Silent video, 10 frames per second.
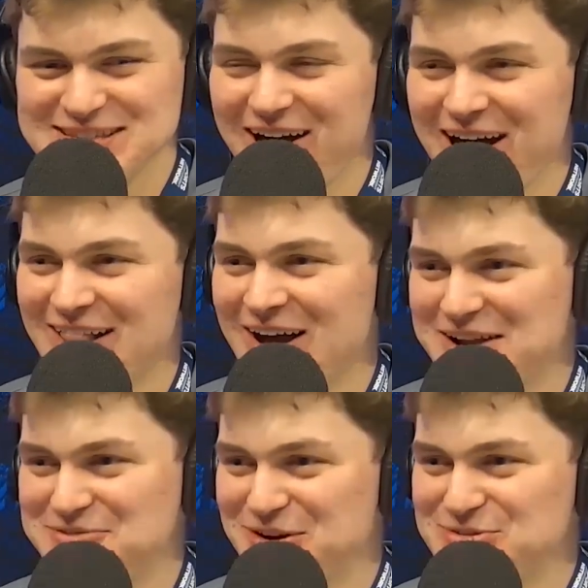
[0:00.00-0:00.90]
It was the
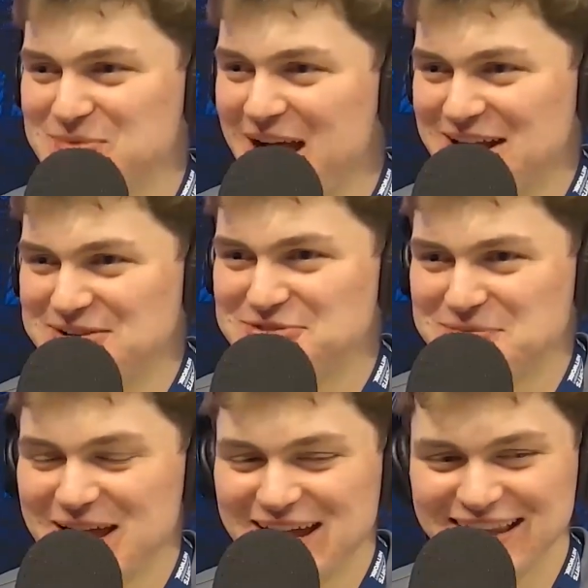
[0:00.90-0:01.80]
highlight of WrestleMania
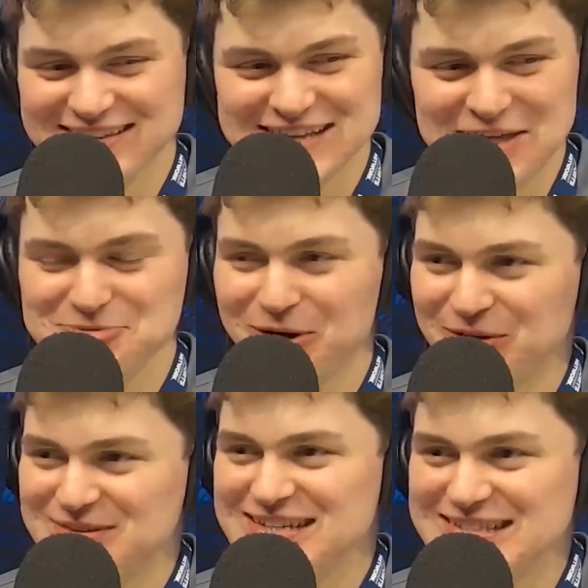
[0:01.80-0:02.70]
for me, and Seth
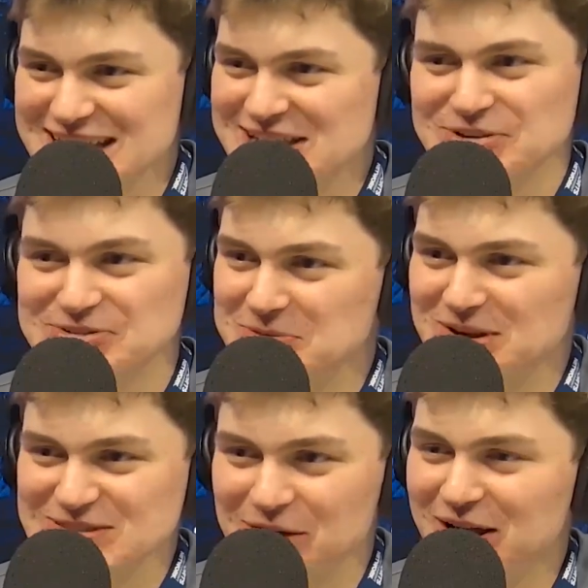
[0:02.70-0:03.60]
Rollins continues to
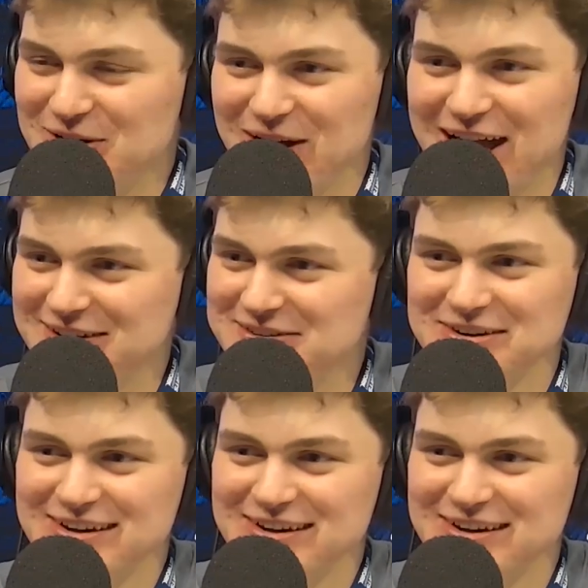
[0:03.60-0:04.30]
be so underrated.